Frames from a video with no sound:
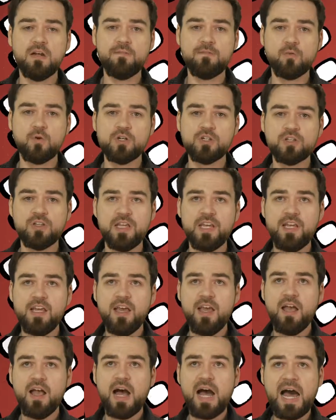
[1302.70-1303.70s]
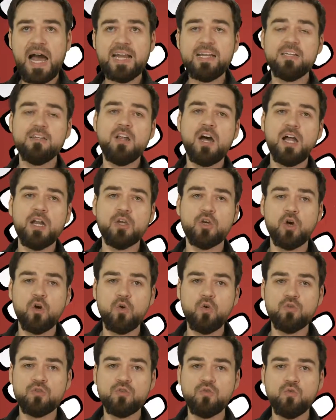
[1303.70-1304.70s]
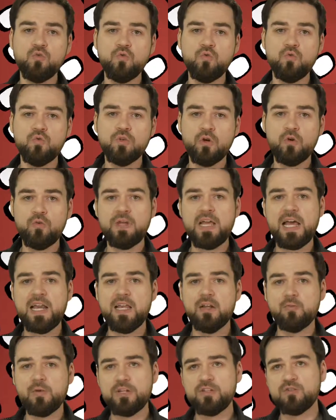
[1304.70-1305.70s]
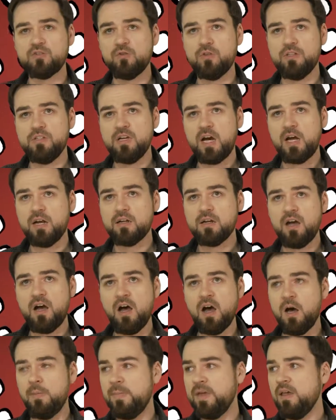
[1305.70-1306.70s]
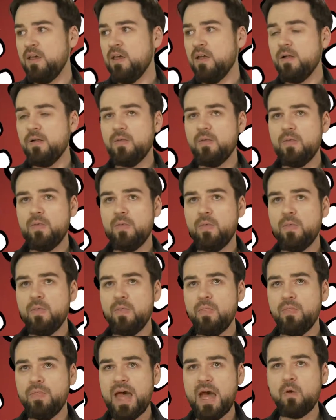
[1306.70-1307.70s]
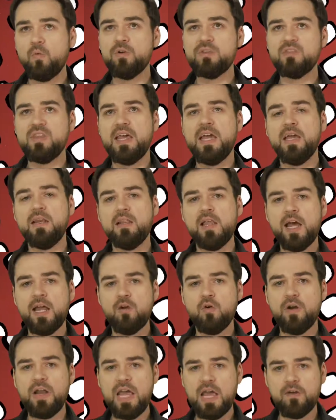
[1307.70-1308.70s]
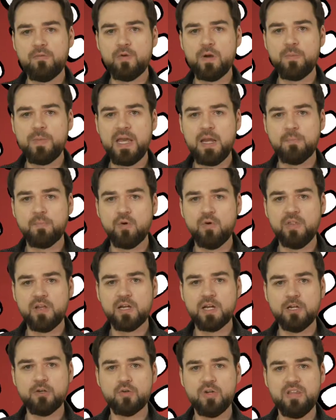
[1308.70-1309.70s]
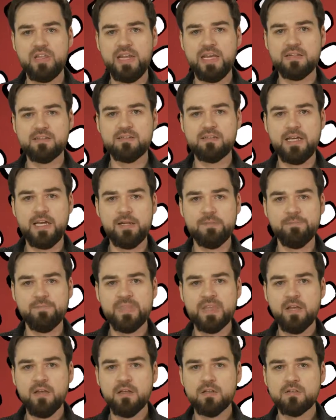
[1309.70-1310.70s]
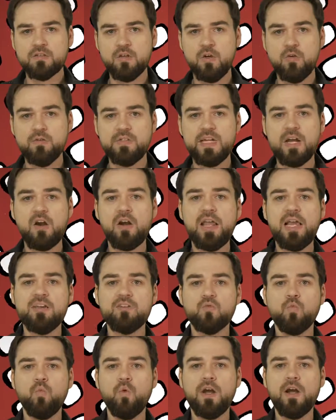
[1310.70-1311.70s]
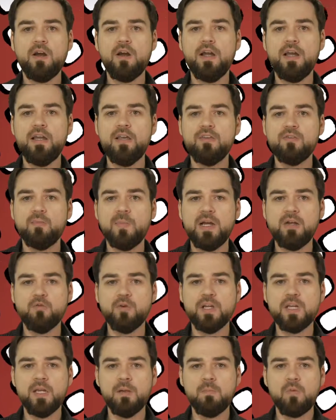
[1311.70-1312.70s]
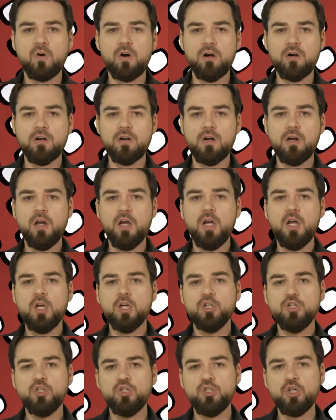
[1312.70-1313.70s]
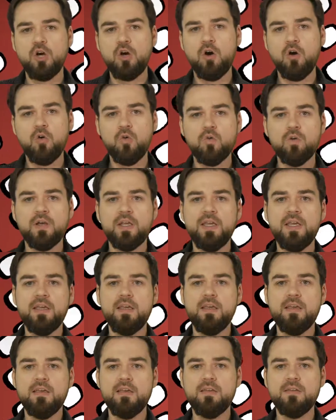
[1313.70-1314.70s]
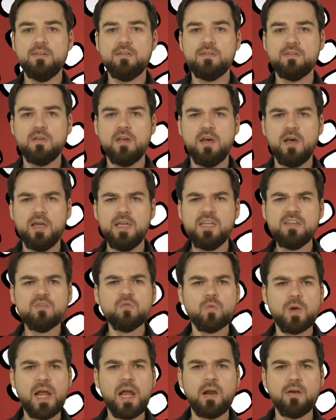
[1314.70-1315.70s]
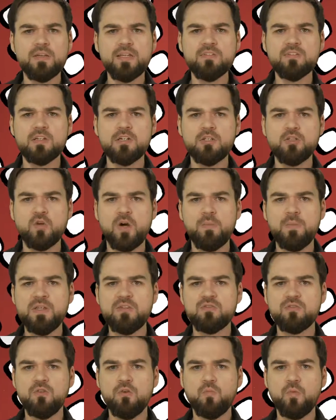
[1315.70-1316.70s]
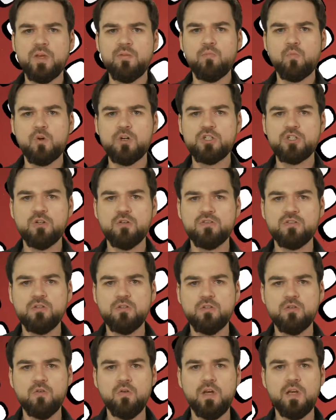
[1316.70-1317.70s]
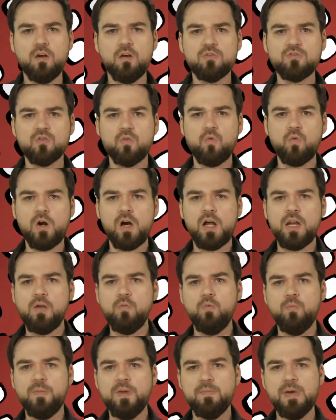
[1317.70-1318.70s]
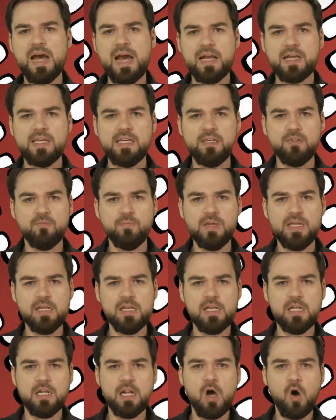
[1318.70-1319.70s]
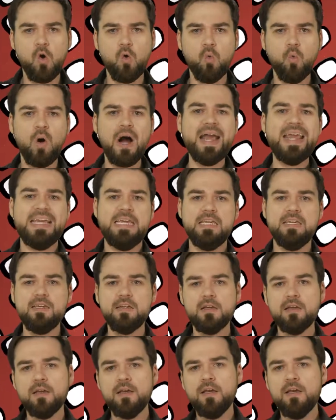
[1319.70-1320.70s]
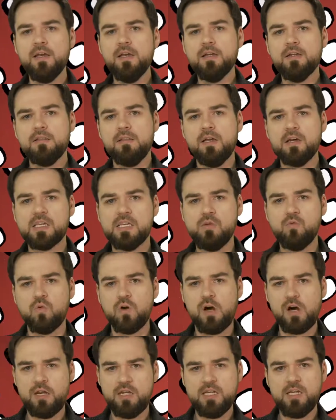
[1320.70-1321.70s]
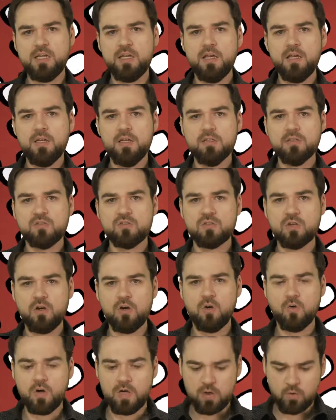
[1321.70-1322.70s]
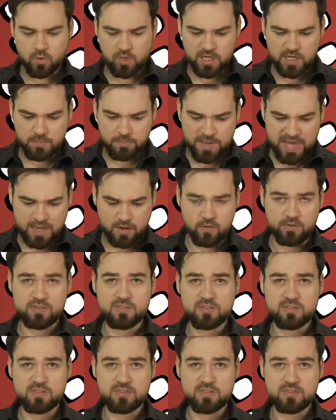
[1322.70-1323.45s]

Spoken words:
unfortunately, I did not go to GoDaddy and register the .com. That was the headline on every paper in the country the next day. So Darren asked, where is my drinking partner? Joe is, he's around. He's going to join me soon. We have more shows to do. And also Roddy will be back. He's been in Hawaii. Lucky Roddy. So we're going to get back on